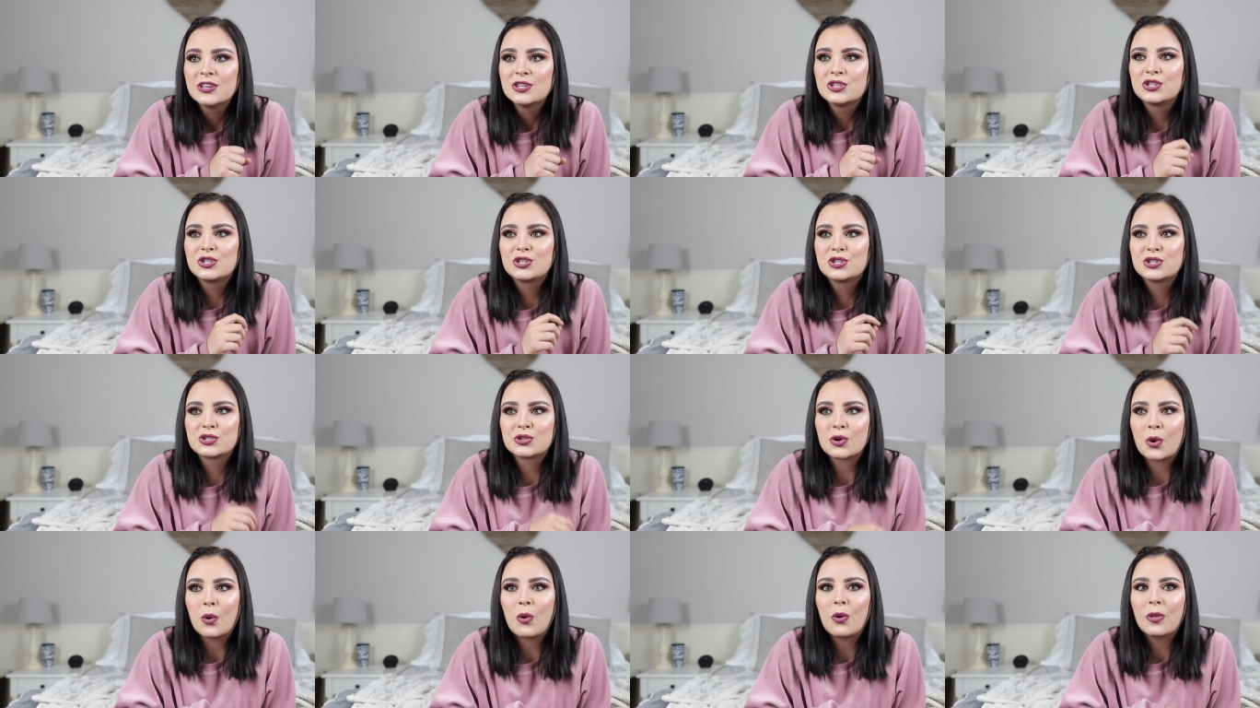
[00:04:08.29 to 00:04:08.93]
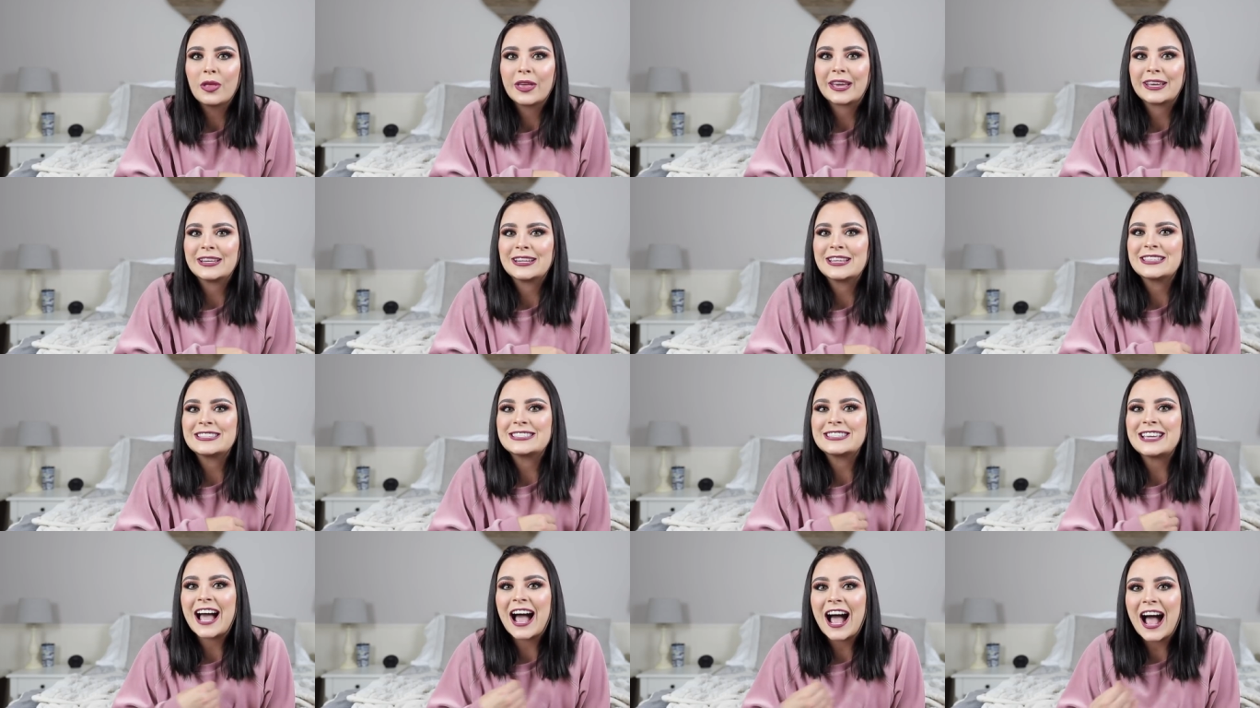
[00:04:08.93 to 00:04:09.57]
stole like an
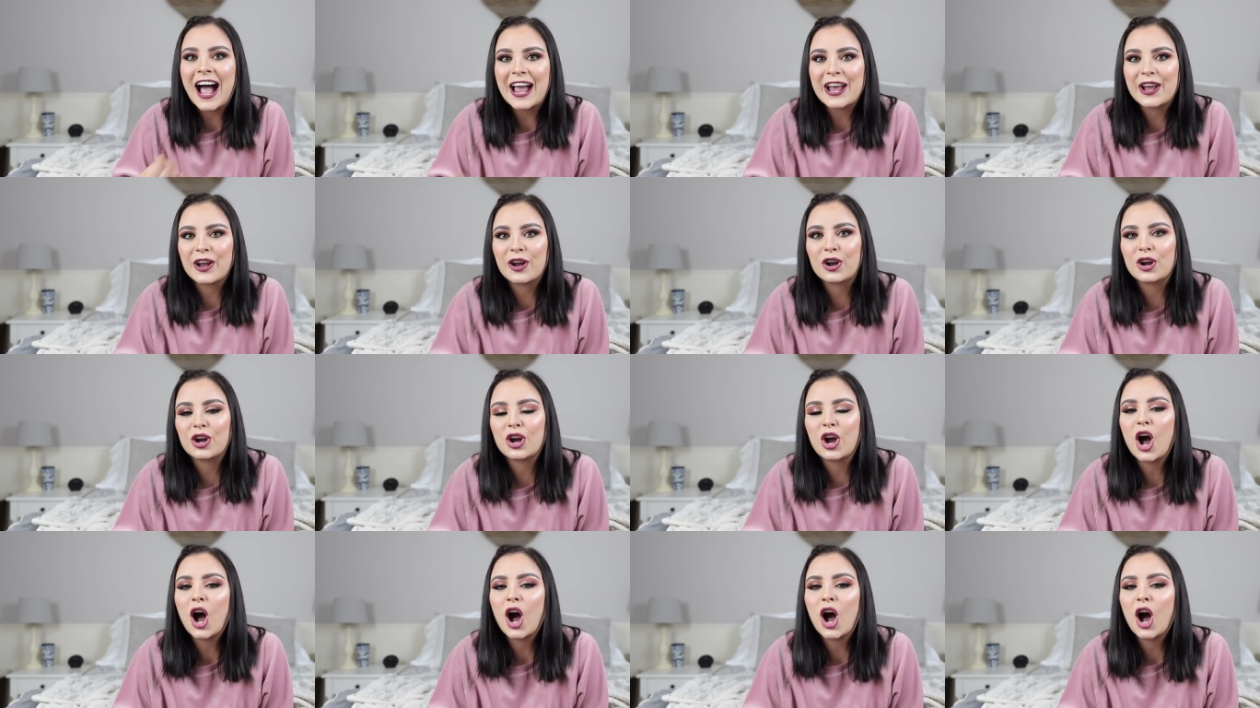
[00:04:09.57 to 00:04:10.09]
entire